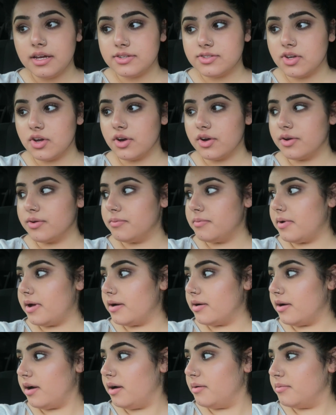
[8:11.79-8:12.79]
So
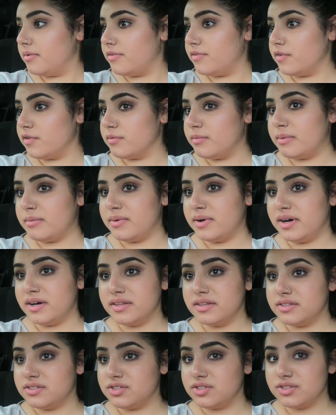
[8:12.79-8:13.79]
if you remember
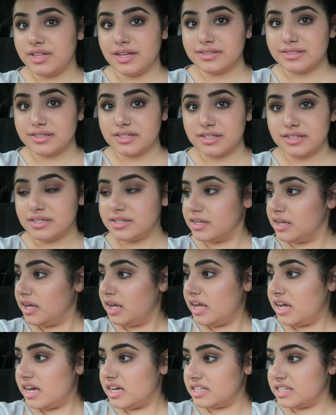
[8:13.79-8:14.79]
the
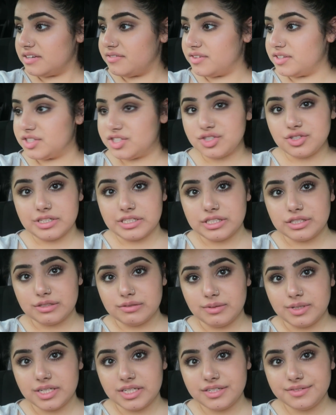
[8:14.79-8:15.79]
2011 street
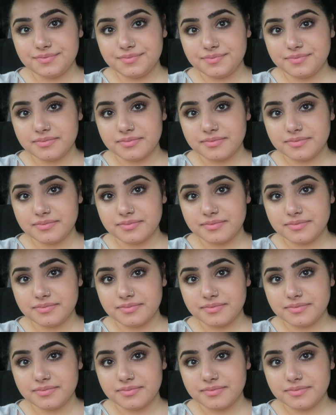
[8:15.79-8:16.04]
swimming,